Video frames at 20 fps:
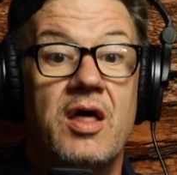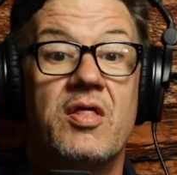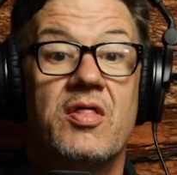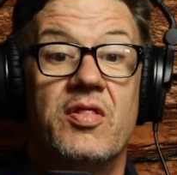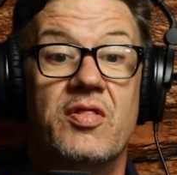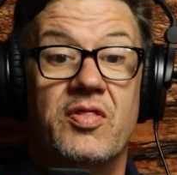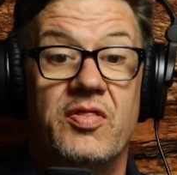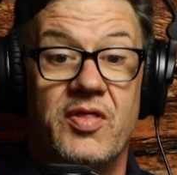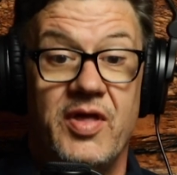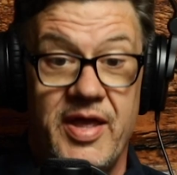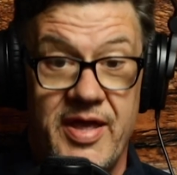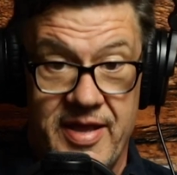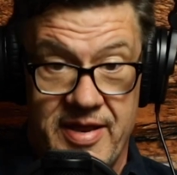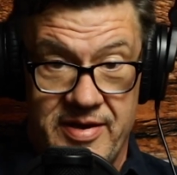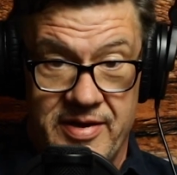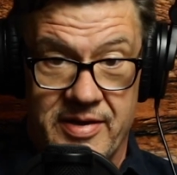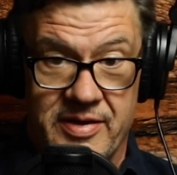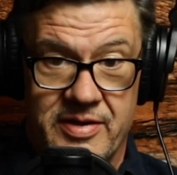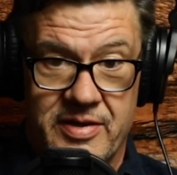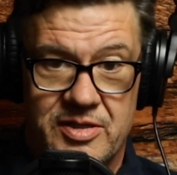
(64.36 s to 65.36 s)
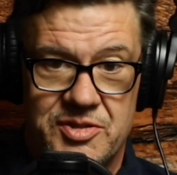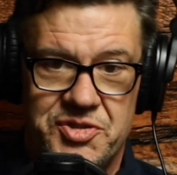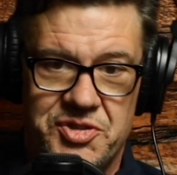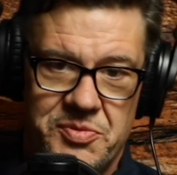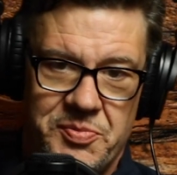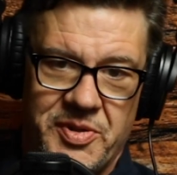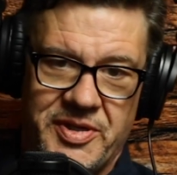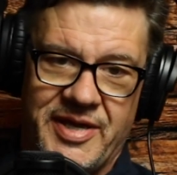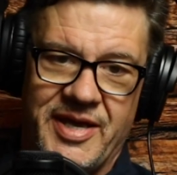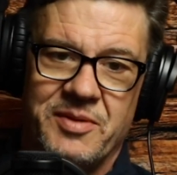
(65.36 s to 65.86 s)
Then she
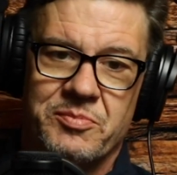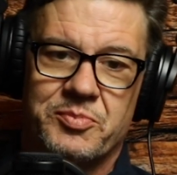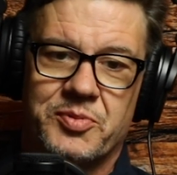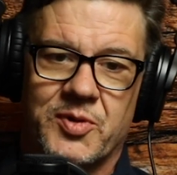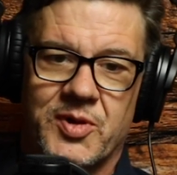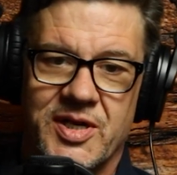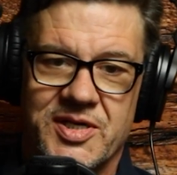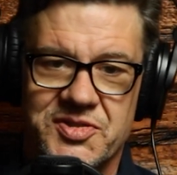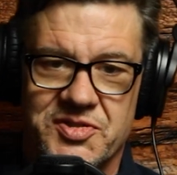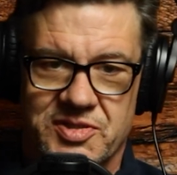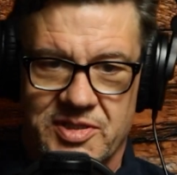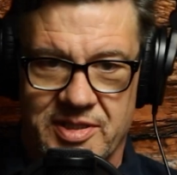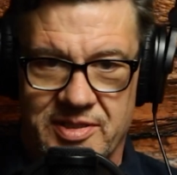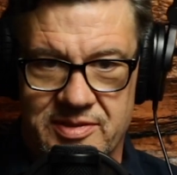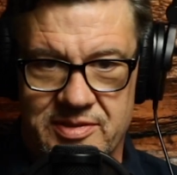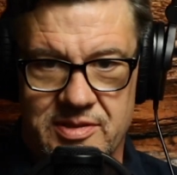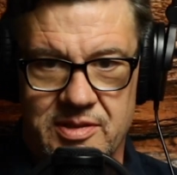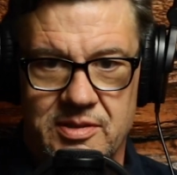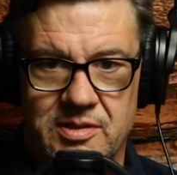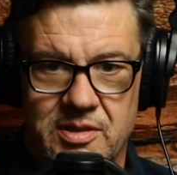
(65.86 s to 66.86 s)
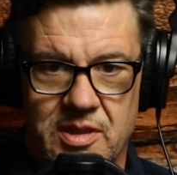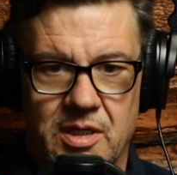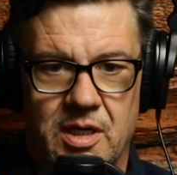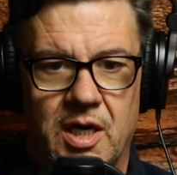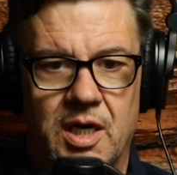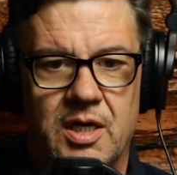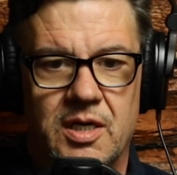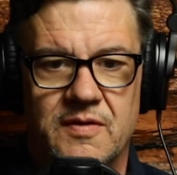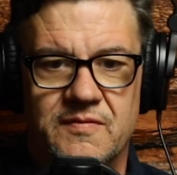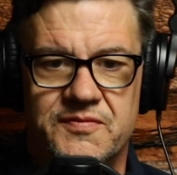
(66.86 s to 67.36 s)
became president
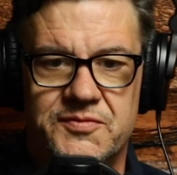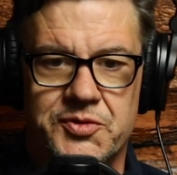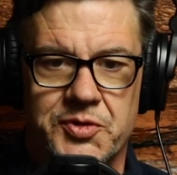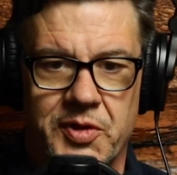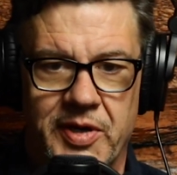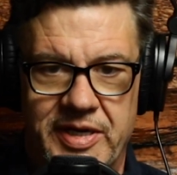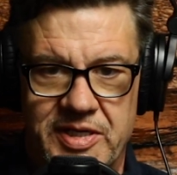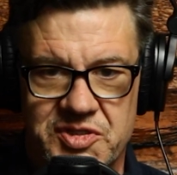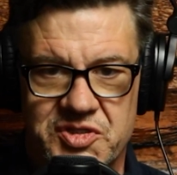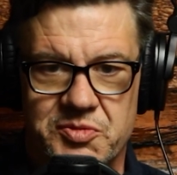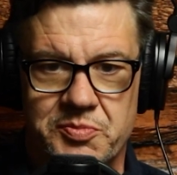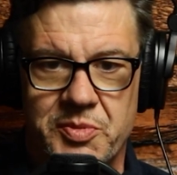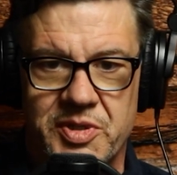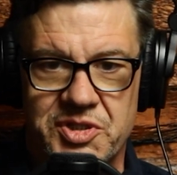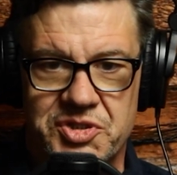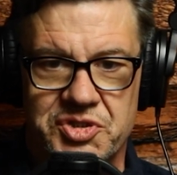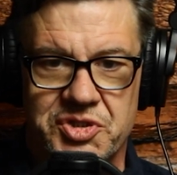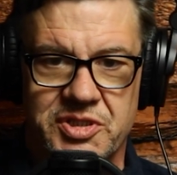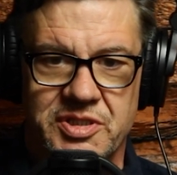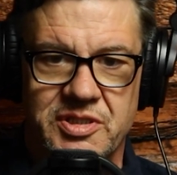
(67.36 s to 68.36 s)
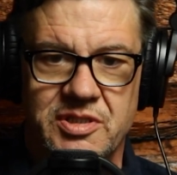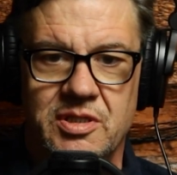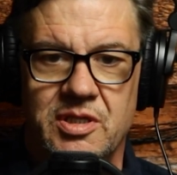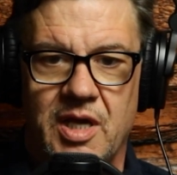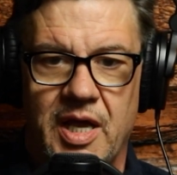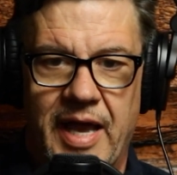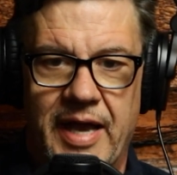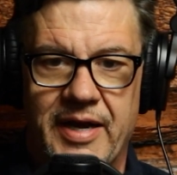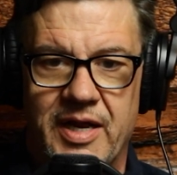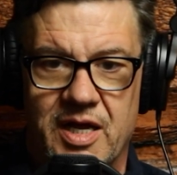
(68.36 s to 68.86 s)
of transmission
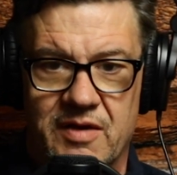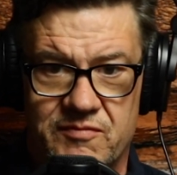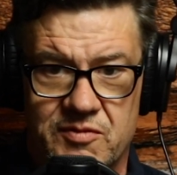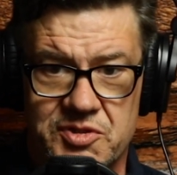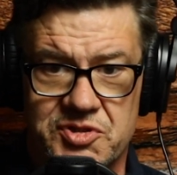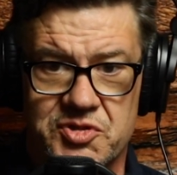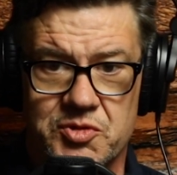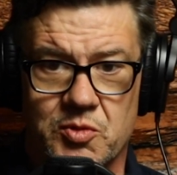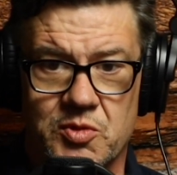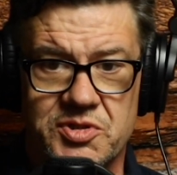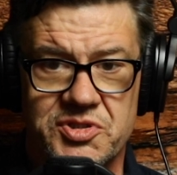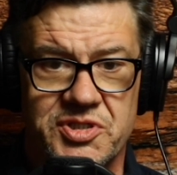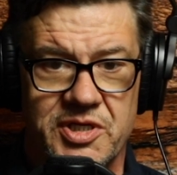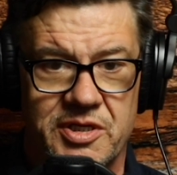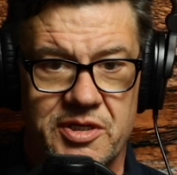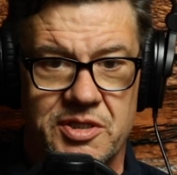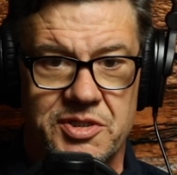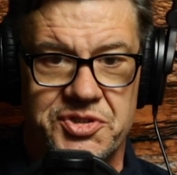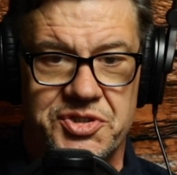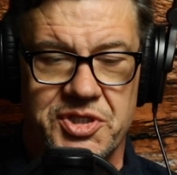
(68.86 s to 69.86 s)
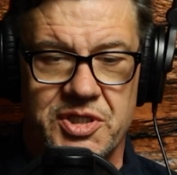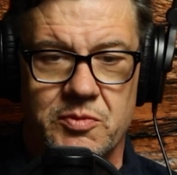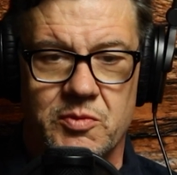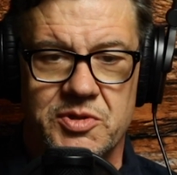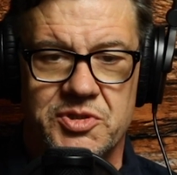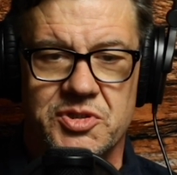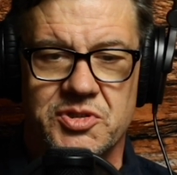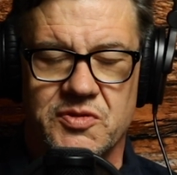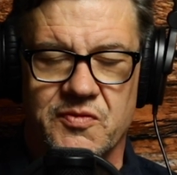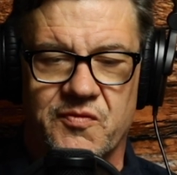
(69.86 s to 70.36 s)
at Eversource Energy,
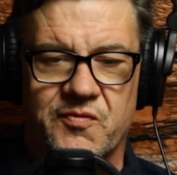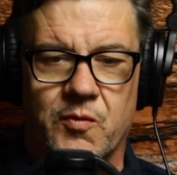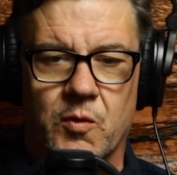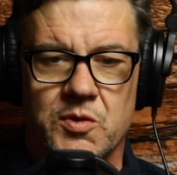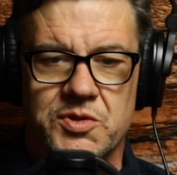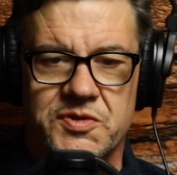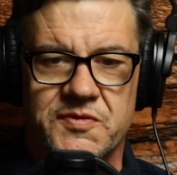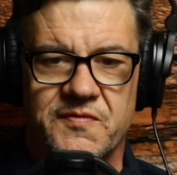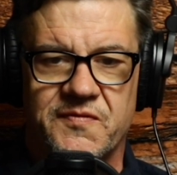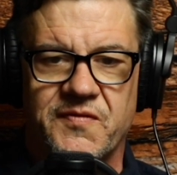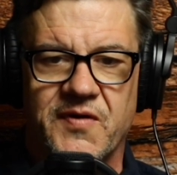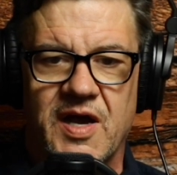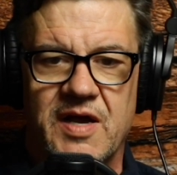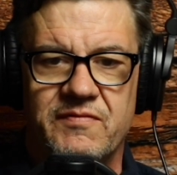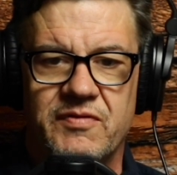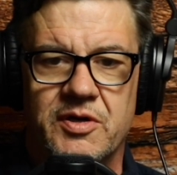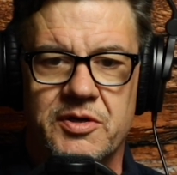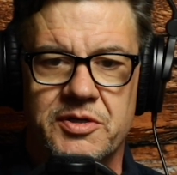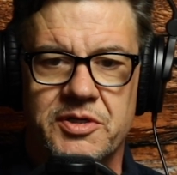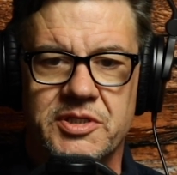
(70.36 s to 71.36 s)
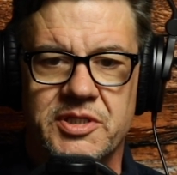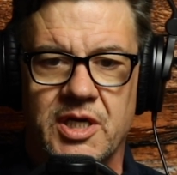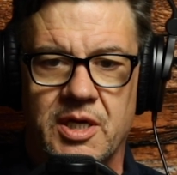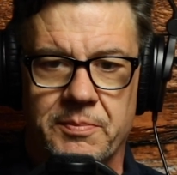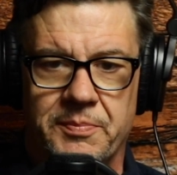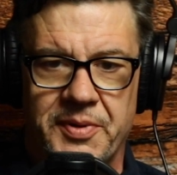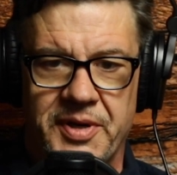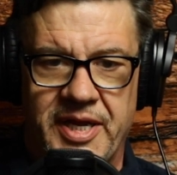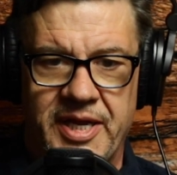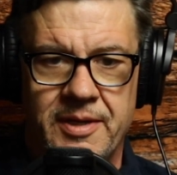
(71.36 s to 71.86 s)
which is a Fortune 500
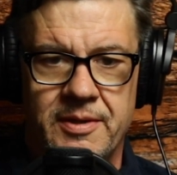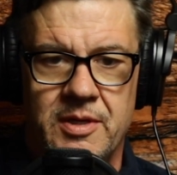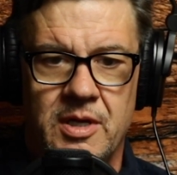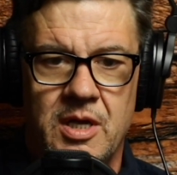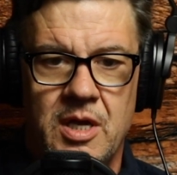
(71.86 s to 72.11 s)
company,